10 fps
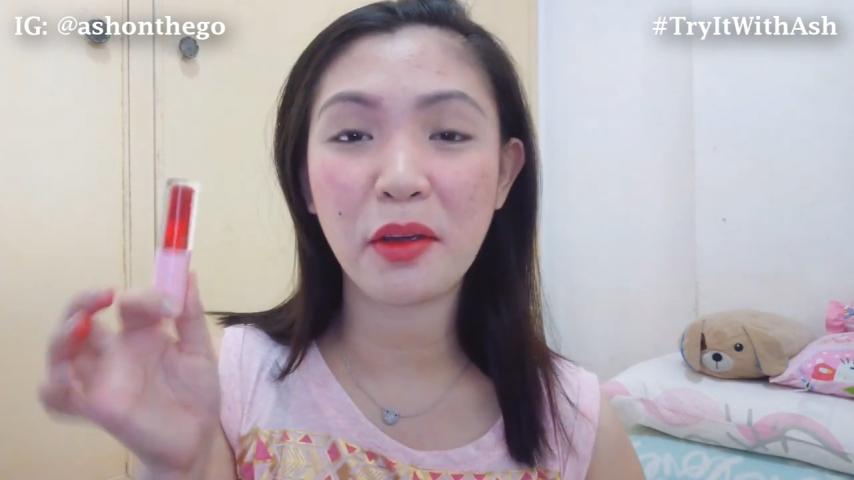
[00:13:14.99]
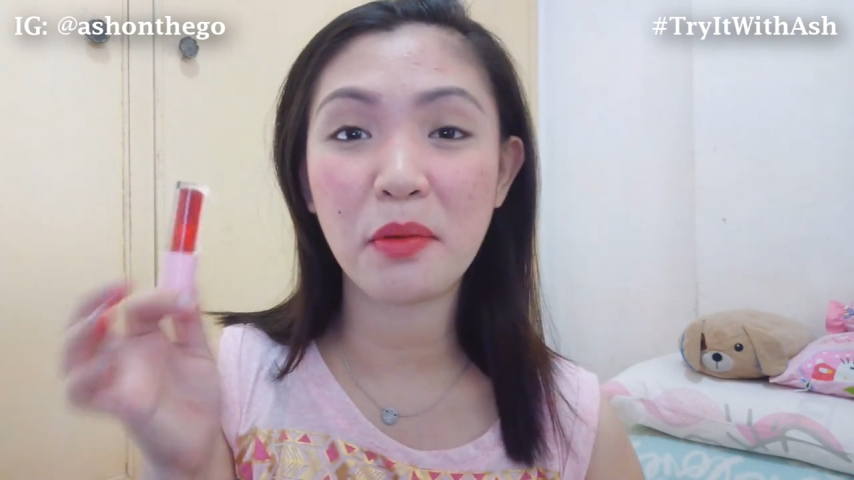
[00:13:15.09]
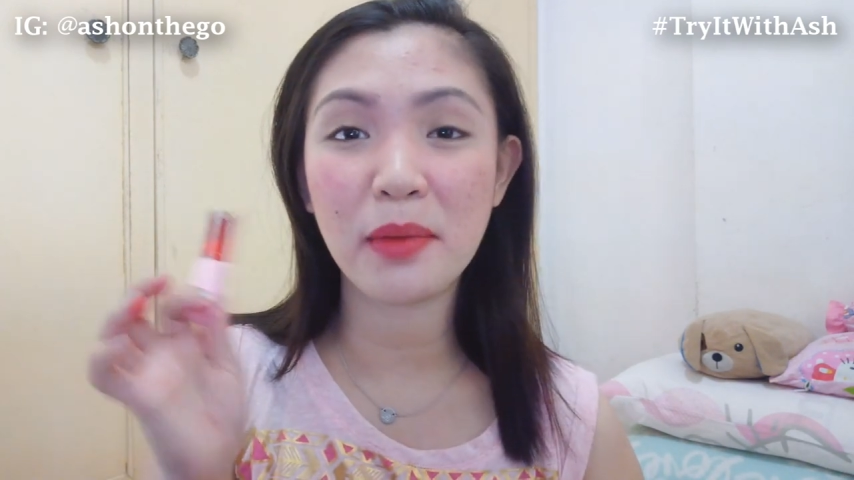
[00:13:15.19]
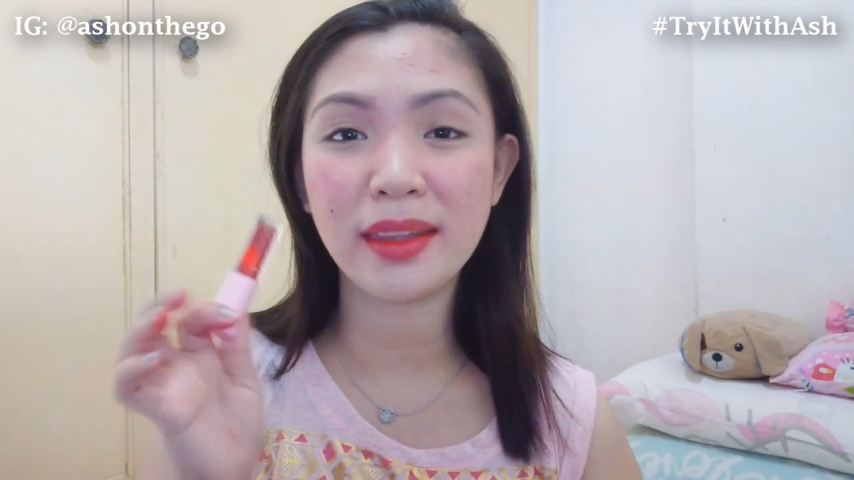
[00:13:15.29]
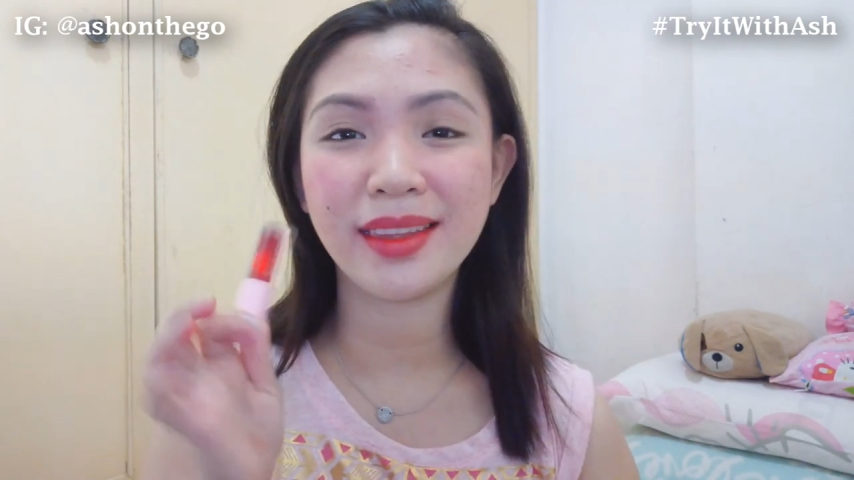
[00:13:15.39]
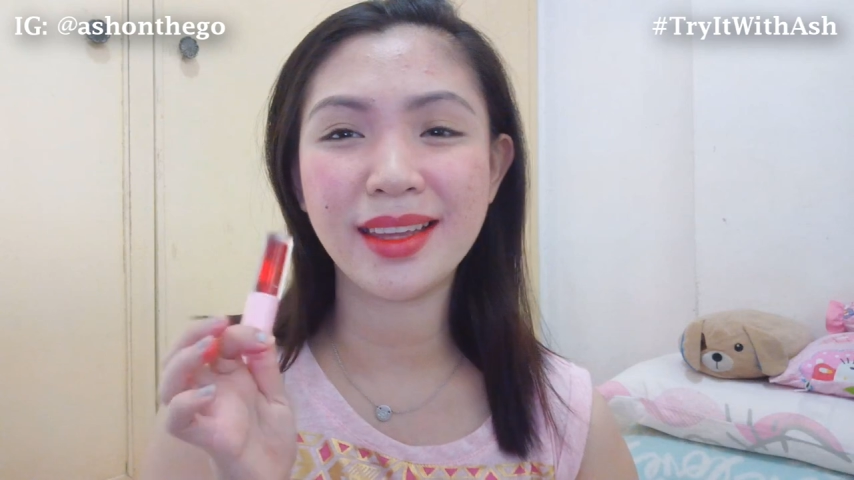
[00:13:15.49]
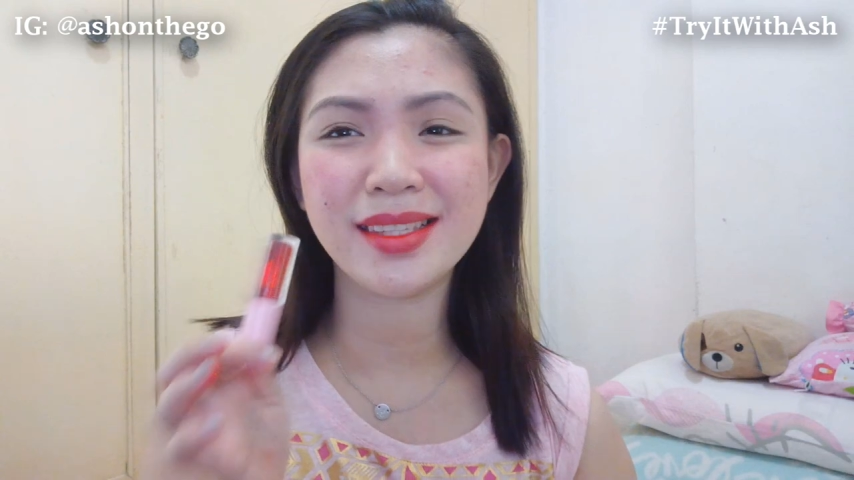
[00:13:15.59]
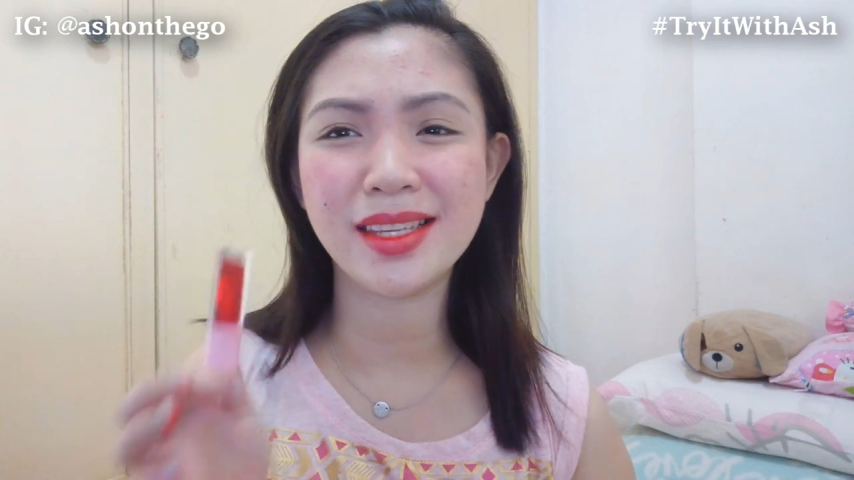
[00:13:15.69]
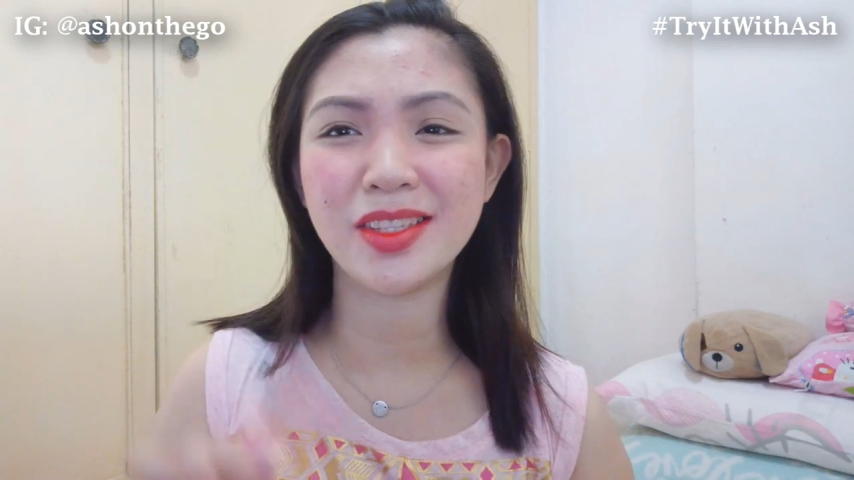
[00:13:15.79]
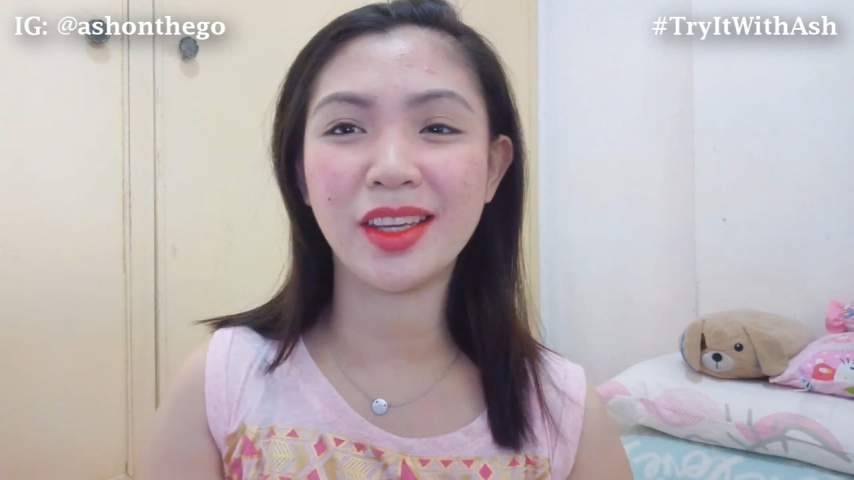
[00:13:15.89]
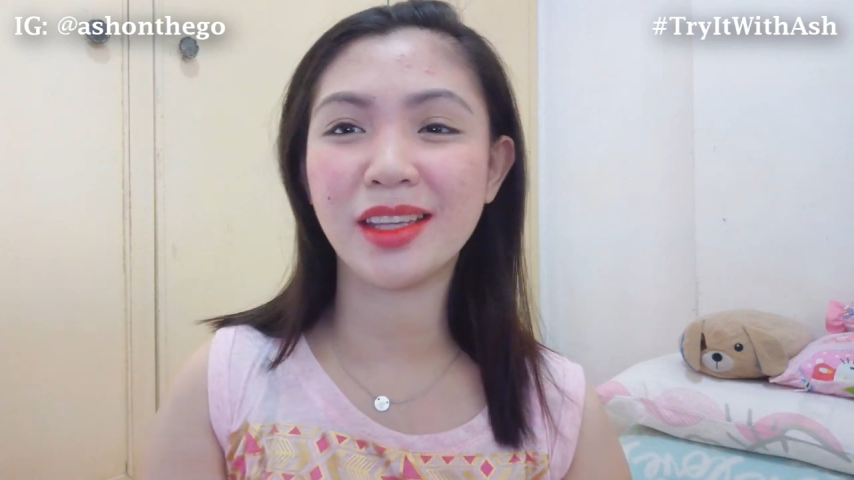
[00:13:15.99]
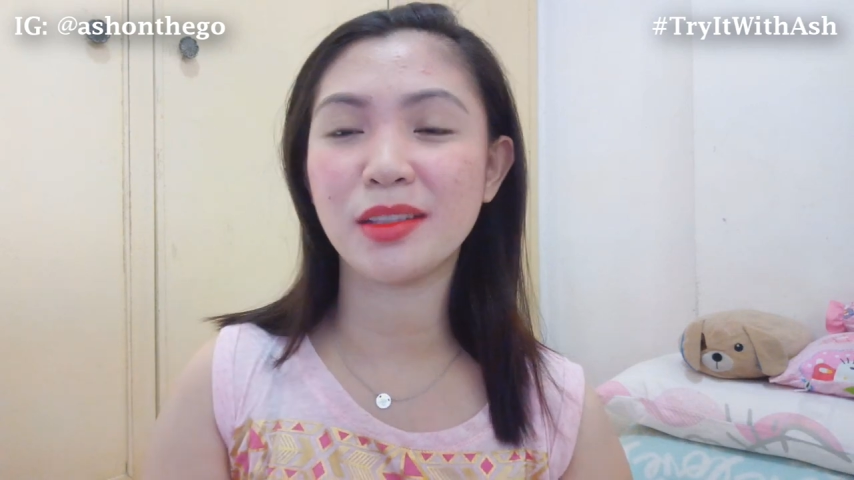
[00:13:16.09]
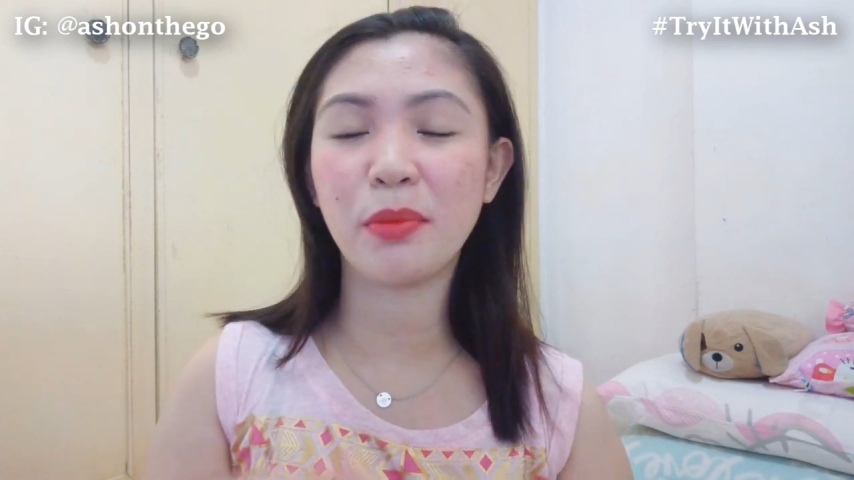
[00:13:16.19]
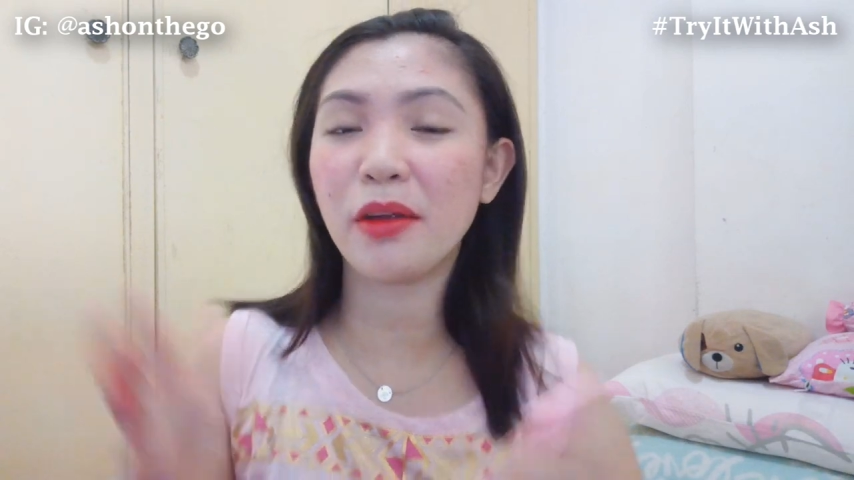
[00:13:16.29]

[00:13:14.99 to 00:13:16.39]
Recommended sa cheeks.